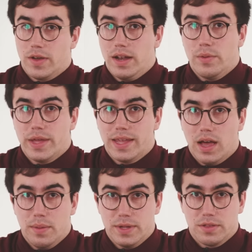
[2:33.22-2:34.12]
Finally, we can get
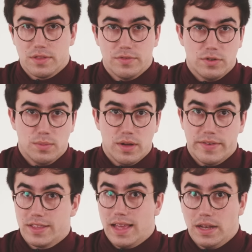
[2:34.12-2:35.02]
our meals in the form of
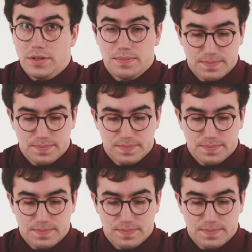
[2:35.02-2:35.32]
a salad.